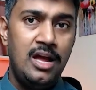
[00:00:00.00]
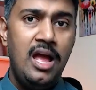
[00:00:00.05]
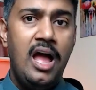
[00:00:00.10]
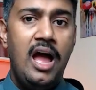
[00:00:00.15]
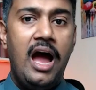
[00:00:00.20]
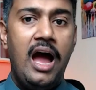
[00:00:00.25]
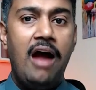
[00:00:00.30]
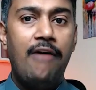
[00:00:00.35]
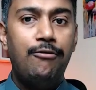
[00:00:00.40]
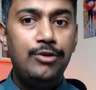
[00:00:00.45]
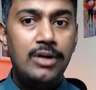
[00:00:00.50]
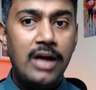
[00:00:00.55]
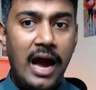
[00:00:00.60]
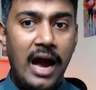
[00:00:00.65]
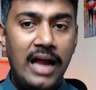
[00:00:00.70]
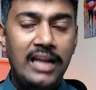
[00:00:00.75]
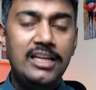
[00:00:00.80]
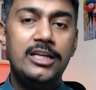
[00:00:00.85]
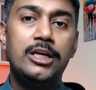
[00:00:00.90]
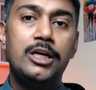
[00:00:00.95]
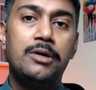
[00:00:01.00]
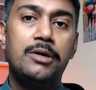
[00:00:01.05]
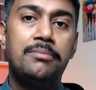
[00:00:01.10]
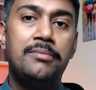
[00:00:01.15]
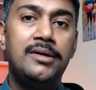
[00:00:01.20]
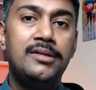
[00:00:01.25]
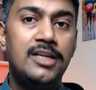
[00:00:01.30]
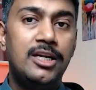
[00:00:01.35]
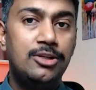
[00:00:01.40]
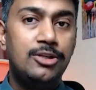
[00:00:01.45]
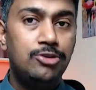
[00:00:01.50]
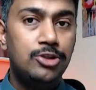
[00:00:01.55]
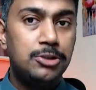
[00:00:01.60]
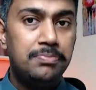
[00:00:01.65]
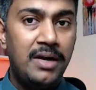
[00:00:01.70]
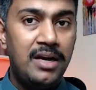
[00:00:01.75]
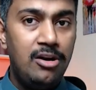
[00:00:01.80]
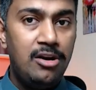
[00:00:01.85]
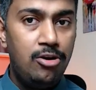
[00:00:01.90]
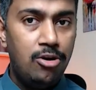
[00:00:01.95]
I would highly recommend that you
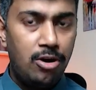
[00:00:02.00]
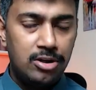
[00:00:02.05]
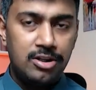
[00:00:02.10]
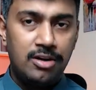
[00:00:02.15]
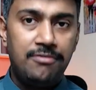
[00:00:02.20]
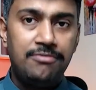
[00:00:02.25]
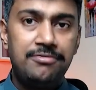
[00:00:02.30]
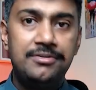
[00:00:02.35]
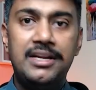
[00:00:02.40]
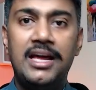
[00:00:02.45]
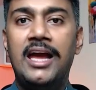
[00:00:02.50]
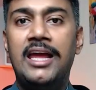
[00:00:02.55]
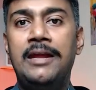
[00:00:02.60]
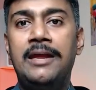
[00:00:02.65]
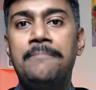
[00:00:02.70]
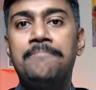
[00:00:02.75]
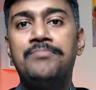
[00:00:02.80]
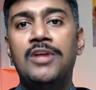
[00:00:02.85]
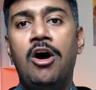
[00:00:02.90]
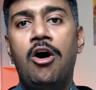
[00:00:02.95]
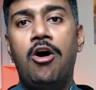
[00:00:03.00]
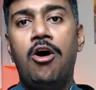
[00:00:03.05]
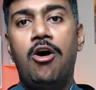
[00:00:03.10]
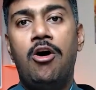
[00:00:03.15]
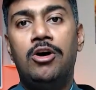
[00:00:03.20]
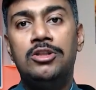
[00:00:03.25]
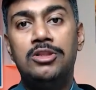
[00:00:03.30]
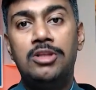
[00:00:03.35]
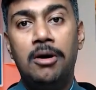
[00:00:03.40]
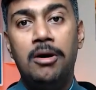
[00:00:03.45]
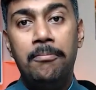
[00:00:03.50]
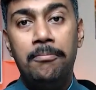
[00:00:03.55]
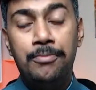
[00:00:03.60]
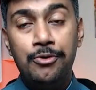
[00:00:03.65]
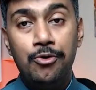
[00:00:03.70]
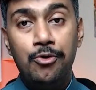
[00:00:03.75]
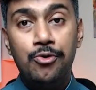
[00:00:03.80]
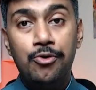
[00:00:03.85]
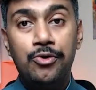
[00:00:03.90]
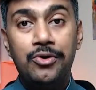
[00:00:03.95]
spend a lot of time on the
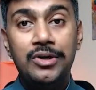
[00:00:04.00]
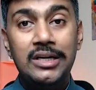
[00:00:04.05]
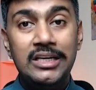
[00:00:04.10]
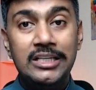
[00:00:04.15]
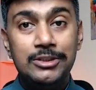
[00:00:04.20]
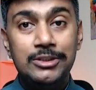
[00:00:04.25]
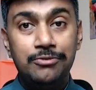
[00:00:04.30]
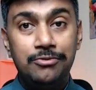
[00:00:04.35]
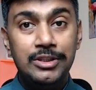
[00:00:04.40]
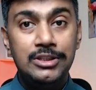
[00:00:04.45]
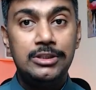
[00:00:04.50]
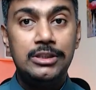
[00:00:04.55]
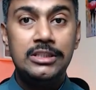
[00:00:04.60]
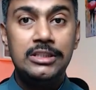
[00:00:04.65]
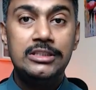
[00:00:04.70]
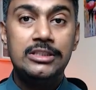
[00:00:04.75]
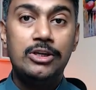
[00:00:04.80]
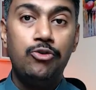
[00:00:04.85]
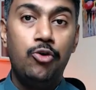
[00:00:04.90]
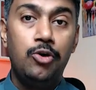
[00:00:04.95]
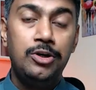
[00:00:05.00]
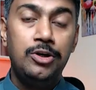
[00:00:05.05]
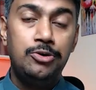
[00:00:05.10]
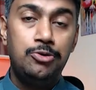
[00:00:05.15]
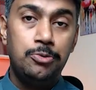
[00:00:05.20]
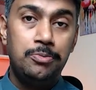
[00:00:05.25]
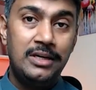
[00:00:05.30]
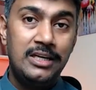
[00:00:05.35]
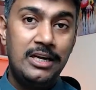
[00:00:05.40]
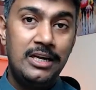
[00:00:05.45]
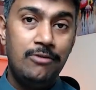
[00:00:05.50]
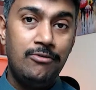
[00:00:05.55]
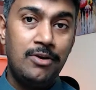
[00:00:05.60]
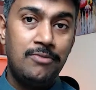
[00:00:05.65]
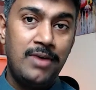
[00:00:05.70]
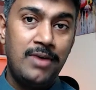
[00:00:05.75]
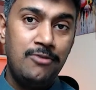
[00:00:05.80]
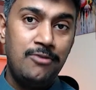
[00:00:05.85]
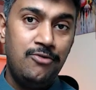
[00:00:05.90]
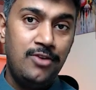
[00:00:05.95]
brokerage which is going to be given
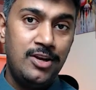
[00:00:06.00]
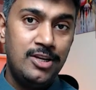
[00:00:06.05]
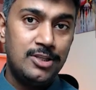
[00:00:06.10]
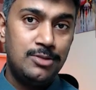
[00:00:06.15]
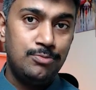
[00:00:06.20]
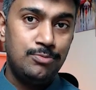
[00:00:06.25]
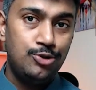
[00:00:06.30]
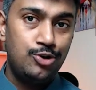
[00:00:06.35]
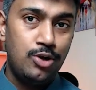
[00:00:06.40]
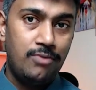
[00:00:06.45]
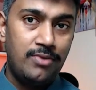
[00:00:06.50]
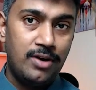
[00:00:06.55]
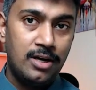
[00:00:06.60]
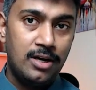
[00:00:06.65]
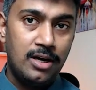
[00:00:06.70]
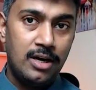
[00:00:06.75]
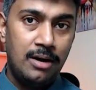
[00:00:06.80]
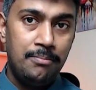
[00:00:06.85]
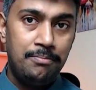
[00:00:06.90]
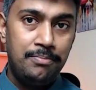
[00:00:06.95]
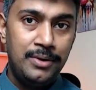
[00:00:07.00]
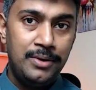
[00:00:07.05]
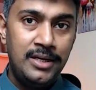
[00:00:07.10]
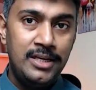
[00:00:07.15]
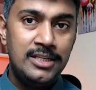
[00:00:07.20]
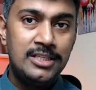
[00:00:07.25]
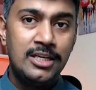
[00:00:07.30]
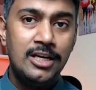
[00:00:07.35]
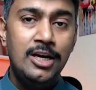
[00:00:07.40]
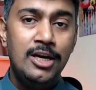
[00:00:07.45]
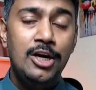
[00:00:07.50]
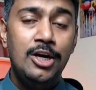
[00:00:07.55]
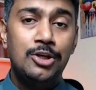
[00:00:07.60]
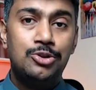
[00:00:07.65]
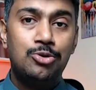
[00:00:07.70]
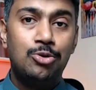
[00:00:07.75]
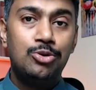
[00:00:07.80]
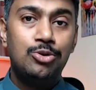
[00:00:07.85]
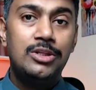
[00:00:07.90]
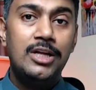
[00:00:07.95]
by various mutual fund companies,
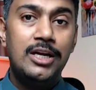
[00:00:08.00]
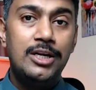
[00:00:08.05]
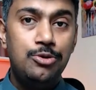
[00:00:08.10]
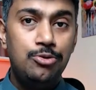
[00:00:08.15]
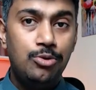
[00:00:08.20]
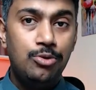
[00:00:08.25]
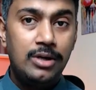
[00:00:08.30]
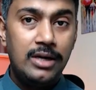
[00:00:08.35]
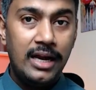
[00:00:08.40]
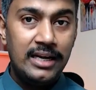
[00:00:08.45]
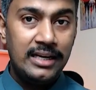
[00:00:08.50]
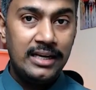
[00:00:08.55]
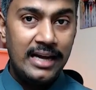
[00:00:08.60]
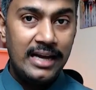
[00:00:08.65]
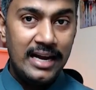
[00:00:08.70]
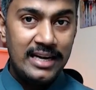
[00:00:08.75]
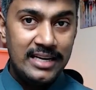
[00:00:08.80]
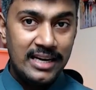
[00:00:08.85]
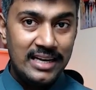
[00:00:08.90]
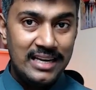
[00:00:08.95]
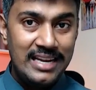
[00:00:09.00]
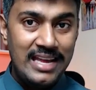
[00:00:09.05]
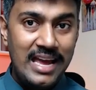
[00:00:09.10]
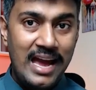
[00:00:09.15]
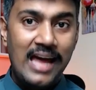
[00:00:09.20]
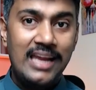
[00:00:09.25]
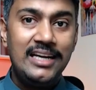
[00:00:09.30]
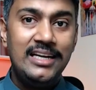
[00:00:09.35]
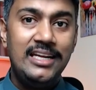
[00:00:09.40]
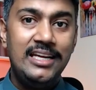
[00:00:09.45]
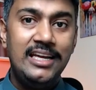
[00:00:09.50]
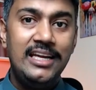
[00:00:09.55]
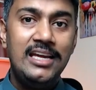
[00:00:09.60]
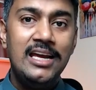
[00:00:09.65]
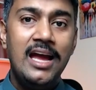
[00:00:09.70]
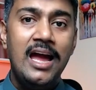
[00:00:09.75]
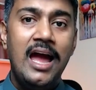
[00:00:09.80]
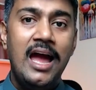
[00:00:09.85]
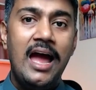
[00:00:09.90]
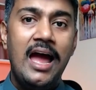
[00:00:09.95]
so that you can get a clarity
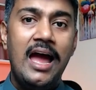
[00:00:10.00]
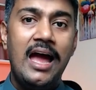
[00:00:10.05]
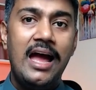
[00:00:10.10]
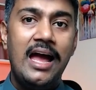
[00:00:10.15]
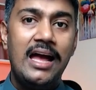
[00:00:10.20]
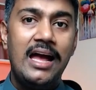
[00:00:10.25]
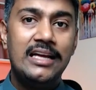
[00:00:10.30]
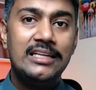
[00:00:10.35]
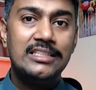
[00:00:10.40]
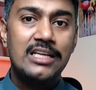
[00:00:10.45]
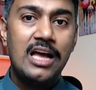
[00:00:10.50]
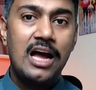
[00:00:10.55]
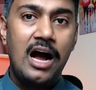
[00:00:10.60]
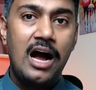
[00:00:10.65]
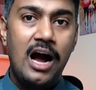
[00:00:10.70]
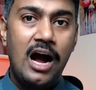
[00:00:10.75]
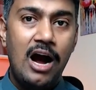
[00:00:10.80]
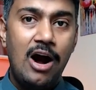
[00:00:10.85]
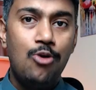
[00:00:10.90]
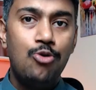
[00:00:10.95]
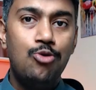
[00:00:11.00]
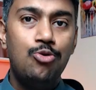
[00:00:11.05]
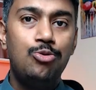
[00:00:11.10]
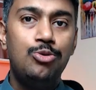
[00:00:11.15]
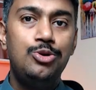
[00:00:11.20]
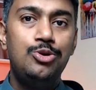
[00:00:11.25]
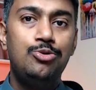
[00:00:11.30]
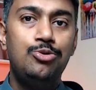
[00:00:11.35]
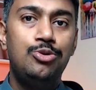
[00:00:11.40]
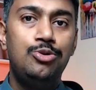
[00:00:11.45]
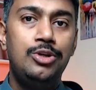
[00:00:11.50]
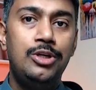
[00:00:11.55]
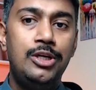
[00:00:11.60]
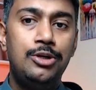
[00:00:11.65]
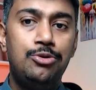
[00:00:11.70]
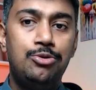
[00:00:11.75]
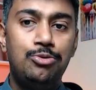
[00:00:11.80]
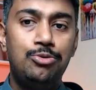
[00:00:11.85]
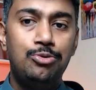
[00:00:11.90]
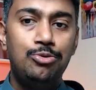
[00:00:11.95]
as how you need
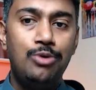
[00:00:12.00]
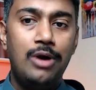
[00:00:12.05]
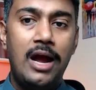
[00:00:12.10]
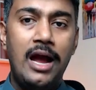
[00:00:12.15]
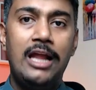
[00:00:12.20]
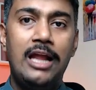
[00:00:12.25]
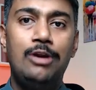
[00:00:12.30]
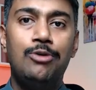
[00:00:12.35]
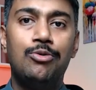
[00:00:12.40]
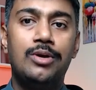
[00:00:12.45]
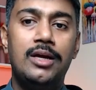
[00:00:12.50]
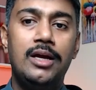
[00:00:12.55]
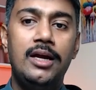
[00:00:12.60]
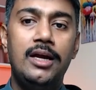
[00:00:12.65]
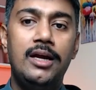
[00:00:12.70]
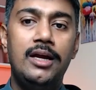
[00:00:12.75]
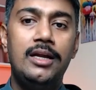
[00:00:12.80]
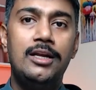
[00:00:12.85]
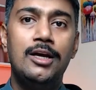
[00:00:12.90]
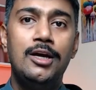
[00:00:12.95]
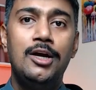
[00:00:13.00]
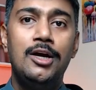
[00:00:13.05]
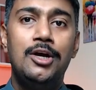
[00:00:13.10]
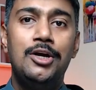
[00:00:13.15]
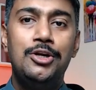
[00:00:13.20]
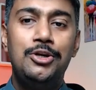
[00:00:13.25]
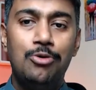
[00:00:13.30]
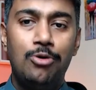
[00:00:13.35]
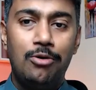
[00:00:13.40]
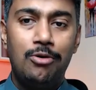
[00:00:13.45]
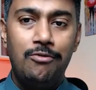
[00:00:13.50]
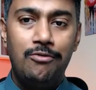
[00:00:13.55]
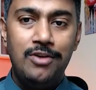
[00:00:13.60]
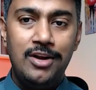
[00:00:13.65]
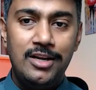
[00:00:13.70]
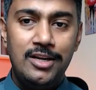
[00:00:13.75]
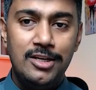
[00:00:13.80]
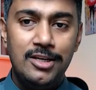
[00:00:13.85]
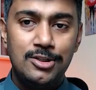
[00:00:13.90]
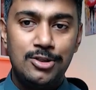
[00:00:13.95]
to allocate your
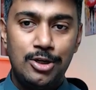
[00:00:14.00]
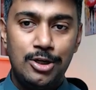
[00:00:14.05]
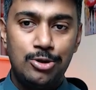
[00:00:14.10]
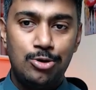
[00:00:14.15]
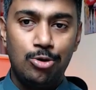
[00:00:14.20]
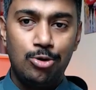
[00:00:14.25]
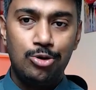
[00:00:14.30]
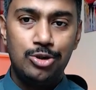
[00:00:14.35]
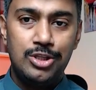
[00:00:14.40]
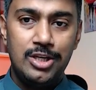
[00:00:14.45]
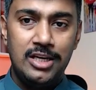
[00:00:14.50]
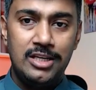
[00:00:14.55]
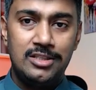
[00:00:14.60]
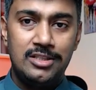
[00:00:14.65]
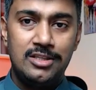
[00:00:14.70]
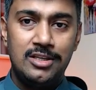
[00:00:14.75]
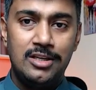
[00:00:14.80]
various resources.